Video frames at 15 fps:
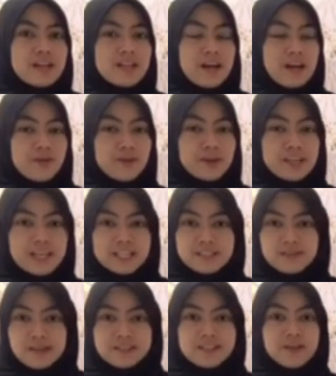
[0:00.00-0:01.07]
our case
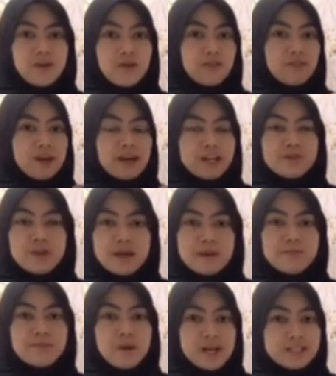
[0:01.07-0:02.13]
study of
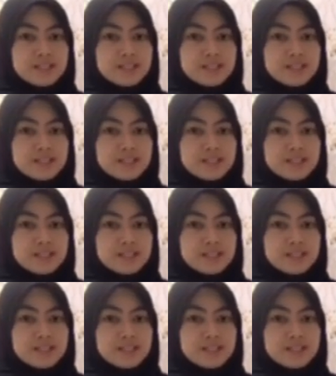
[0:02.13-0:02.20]
IIUM bus